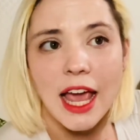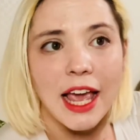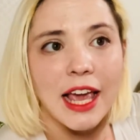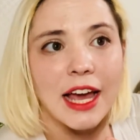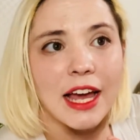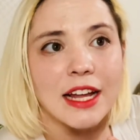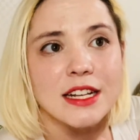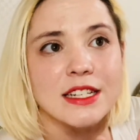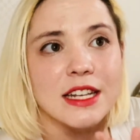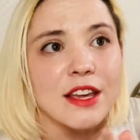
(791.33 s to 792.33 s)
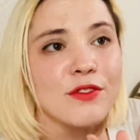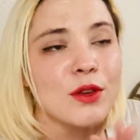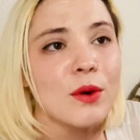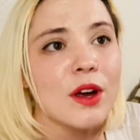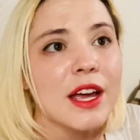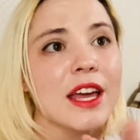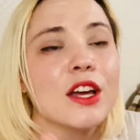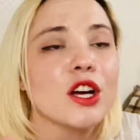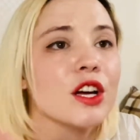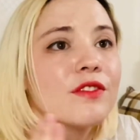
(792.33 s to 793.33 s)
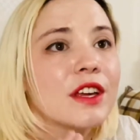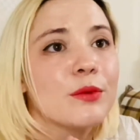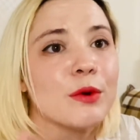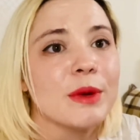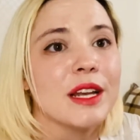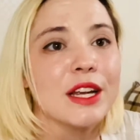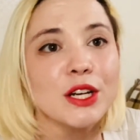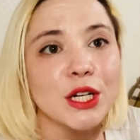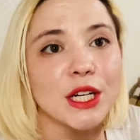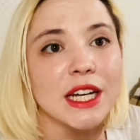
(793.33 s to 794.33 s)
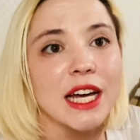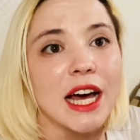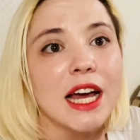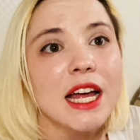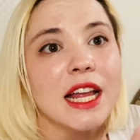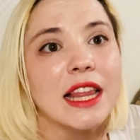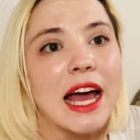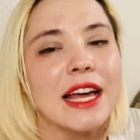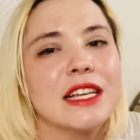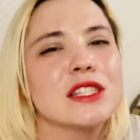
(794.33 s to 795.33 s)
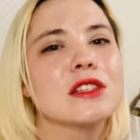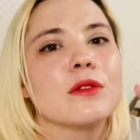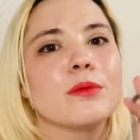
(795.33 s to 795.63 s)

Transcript: And if you are a curvy woman in Korea that is